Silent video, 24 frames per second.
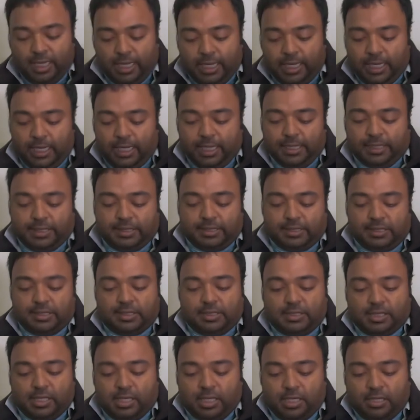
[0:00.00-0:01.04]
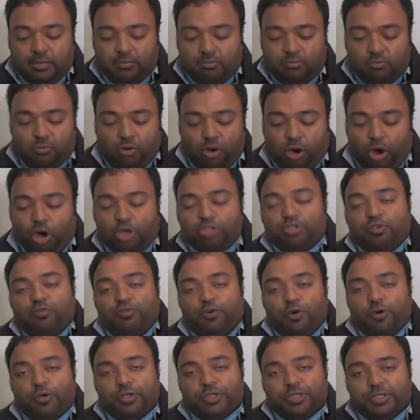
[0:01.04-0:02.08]
Its
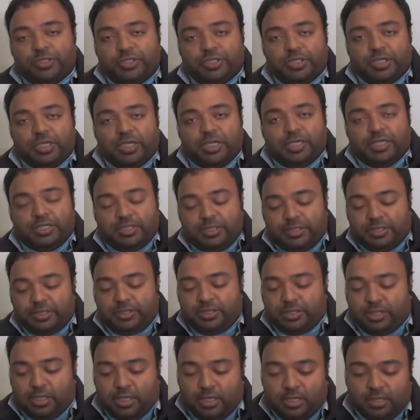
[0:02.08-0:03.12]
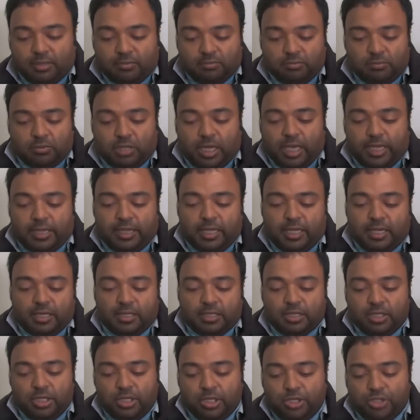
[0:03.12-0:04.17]
autofocus is, I think,
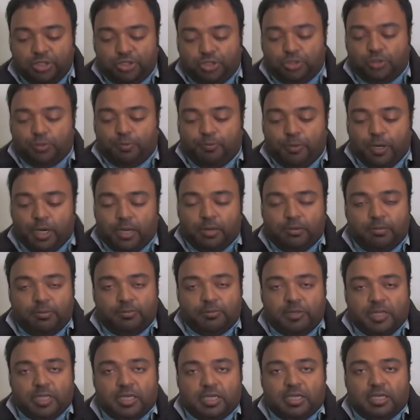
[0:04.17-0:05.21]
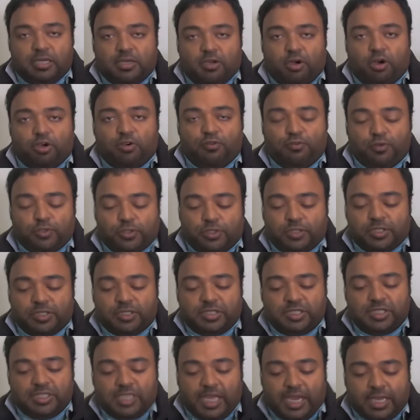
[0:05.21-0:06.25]
superb. The autofocus
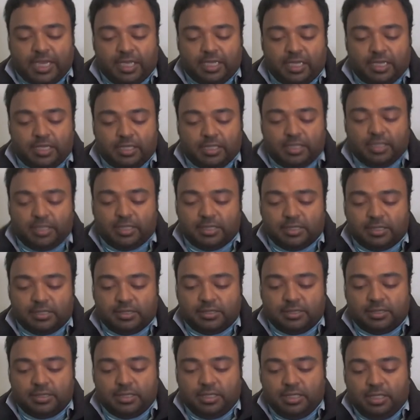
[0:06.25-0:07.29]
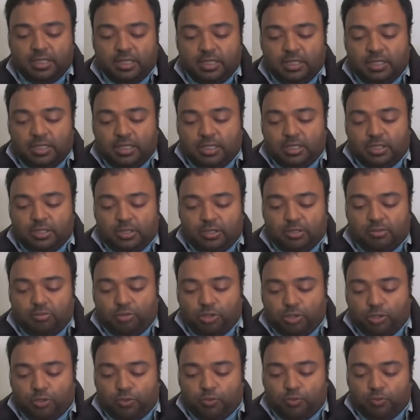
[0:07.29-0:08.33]
tracking is,
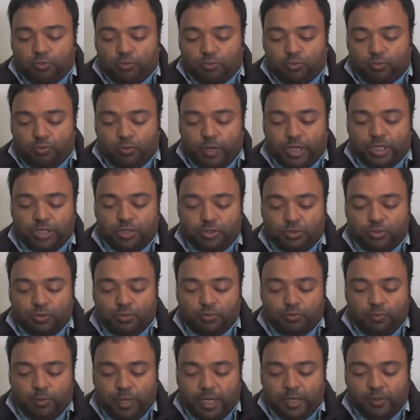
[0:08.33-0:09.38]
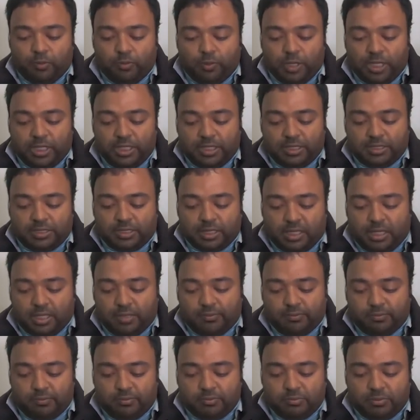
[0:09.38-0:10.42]
when it
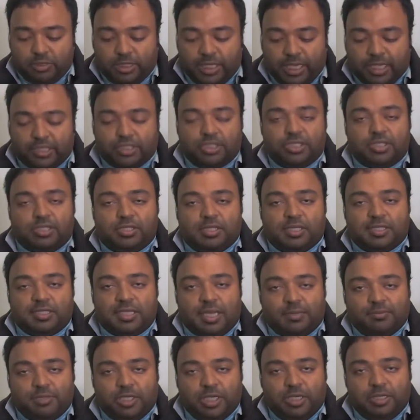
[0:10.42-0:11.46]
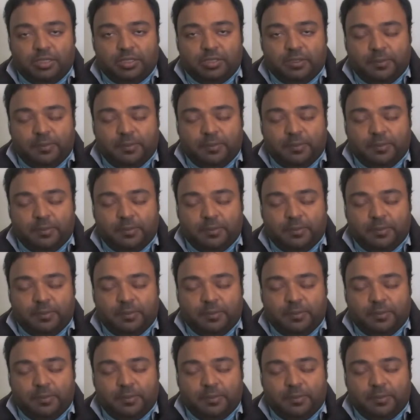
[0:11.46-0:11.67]
gets the subject,